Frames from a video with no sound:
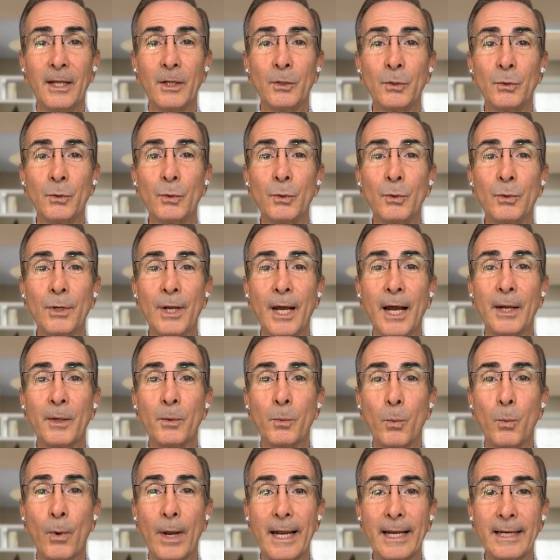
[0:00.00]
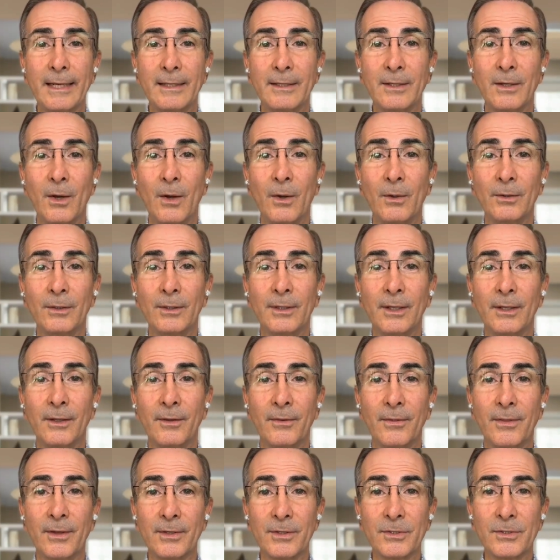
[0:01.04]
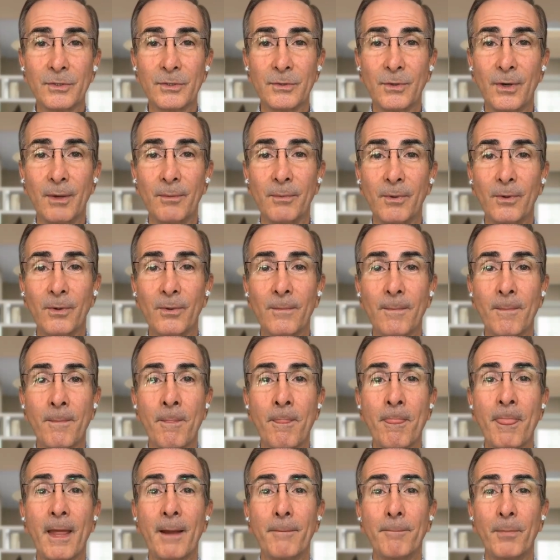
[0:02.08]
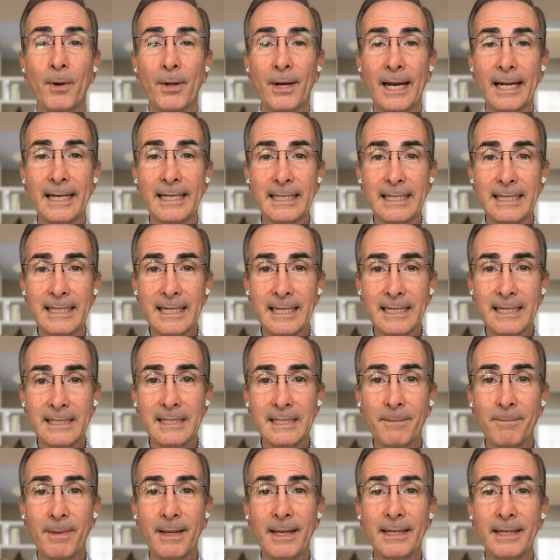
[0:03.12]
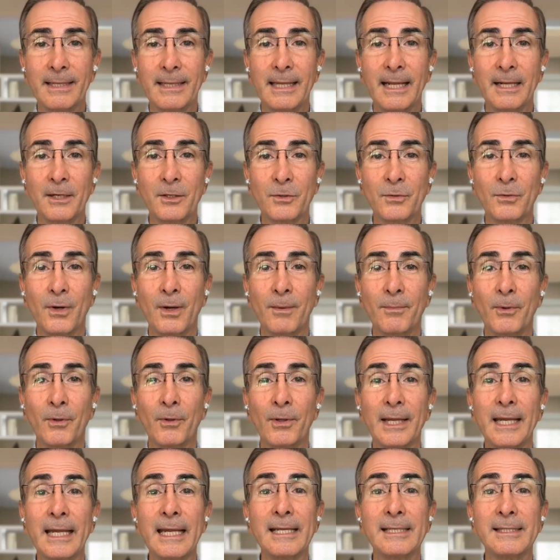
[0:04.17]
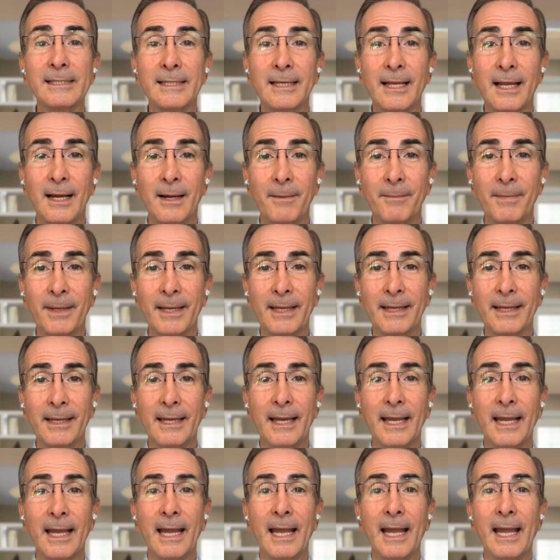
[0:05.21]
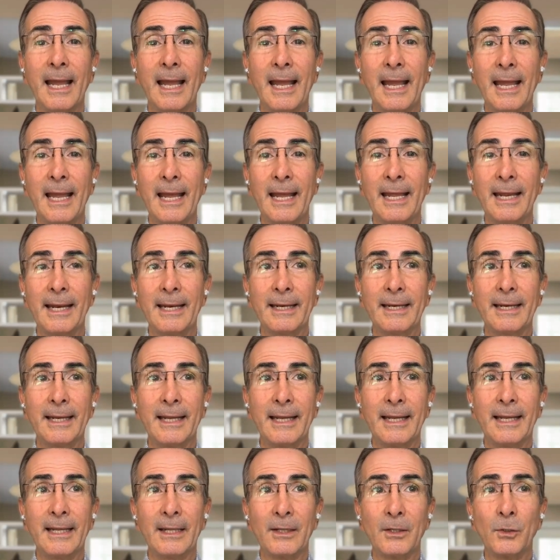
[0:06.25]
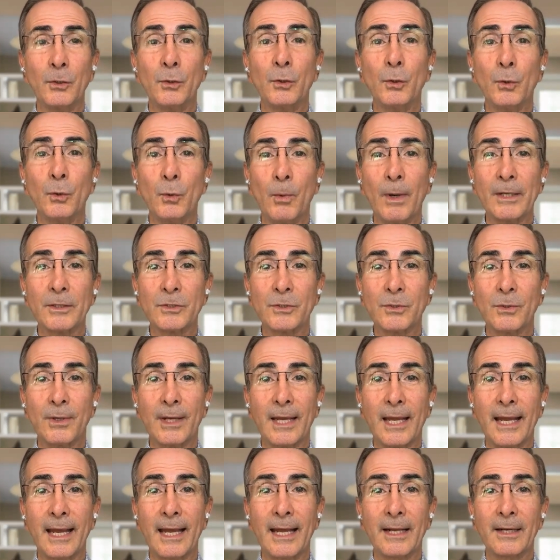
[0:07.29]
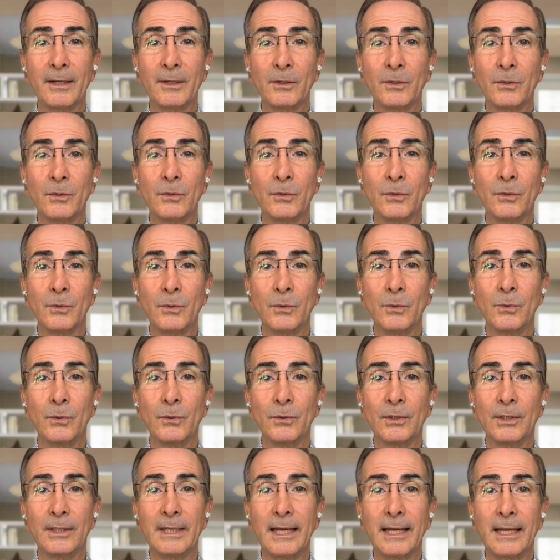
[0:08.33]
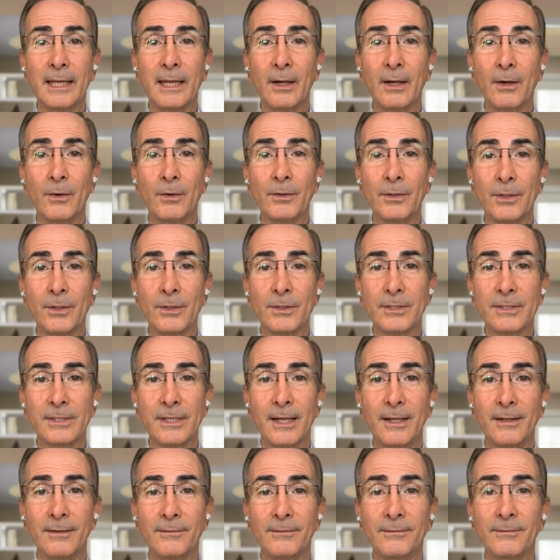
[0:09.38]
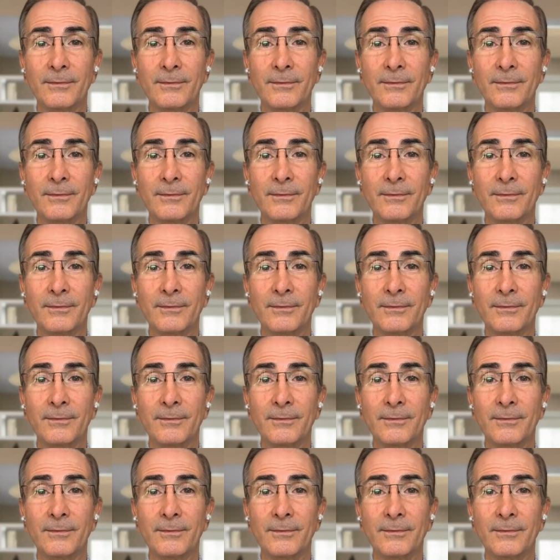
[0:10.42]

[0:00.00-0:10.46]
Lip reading: Do not wait until there's trouble, but anticipate that trouble is coming and do what you can to take care of yourself.